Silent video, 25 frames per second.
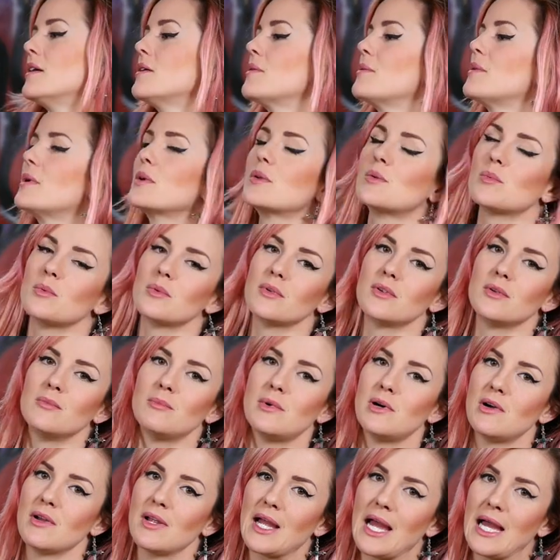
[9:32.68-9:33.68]
Well, you
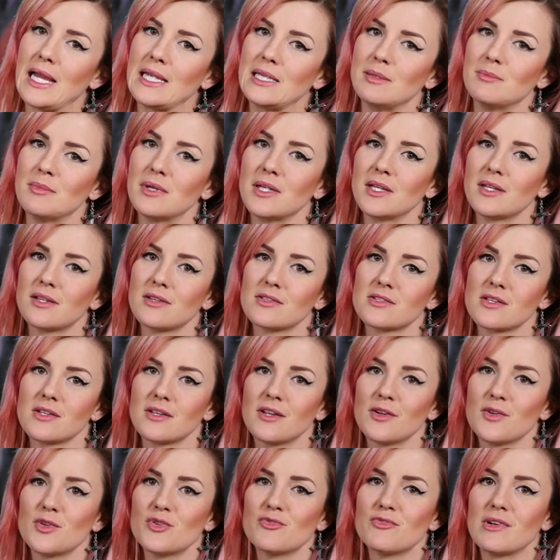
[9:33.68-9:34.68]
might hate me because I
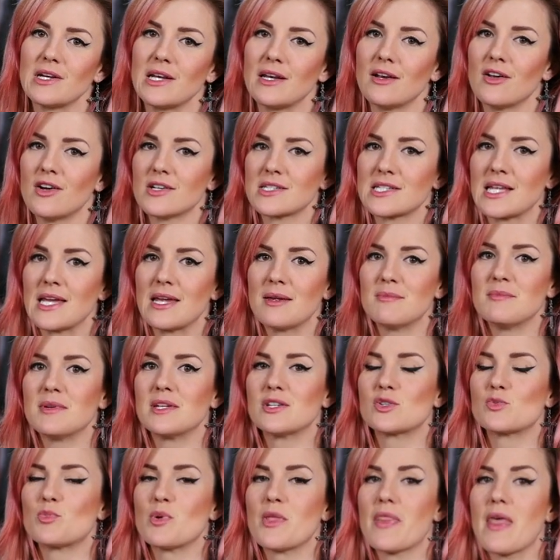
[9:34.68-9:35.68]
know you really liked that
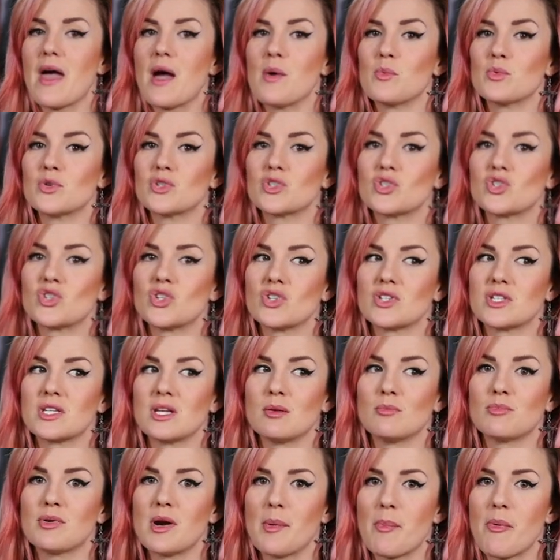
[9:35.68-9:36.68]
image, but that was just
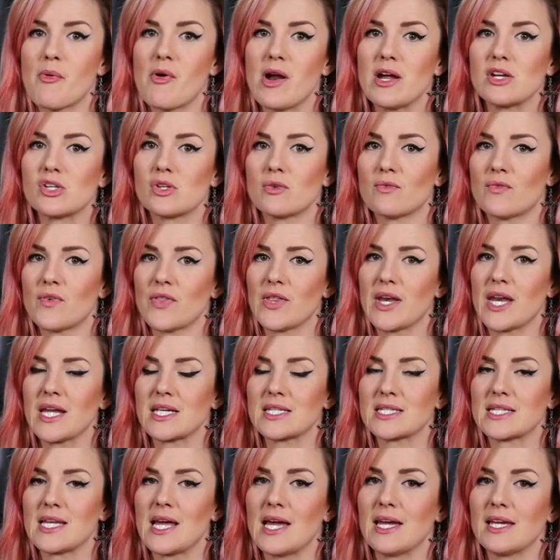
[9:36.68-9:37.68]
in preparation for the
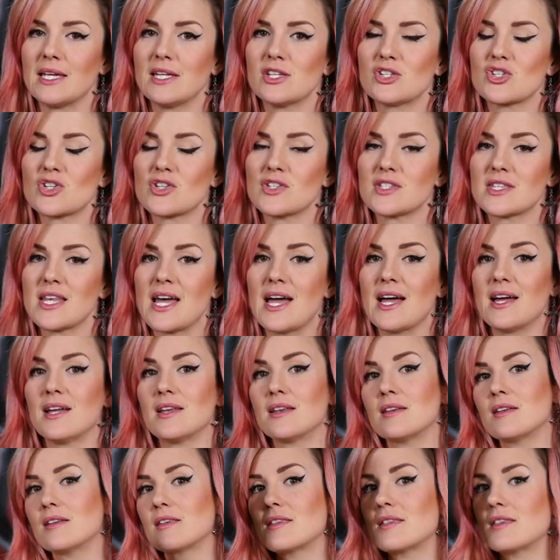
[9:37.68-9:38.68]
next stage, because that
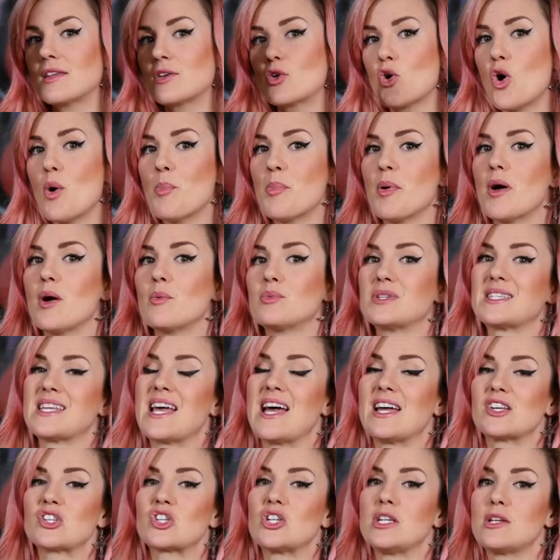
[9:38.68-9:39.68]
the copper was
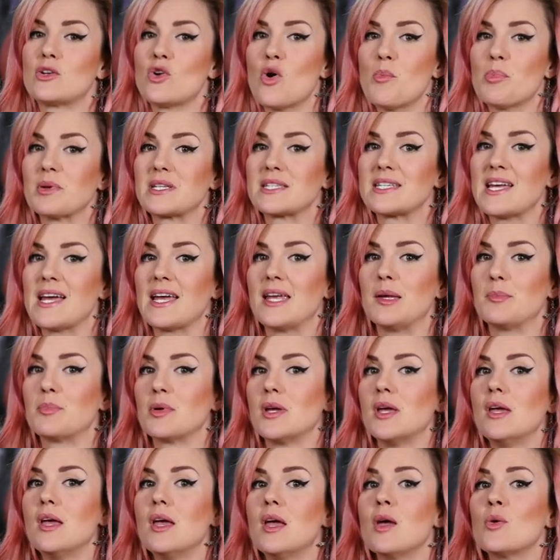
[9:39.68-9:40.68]
actually copper tape,
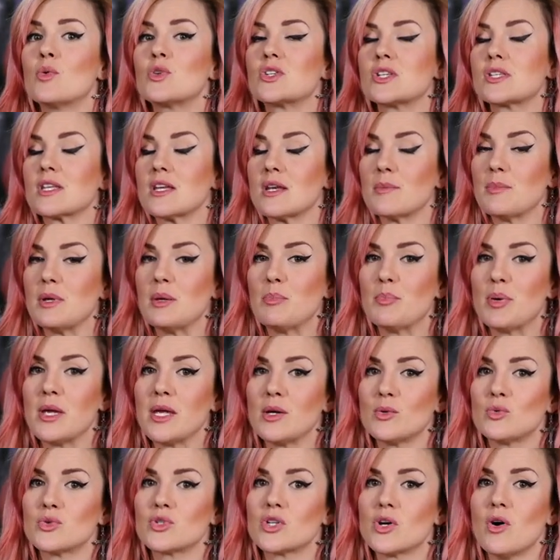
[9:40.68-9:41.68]
which is going to be
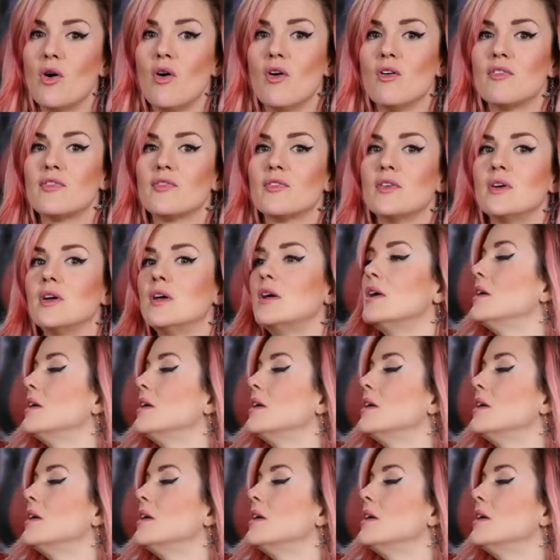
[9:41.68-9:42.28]
peeled off.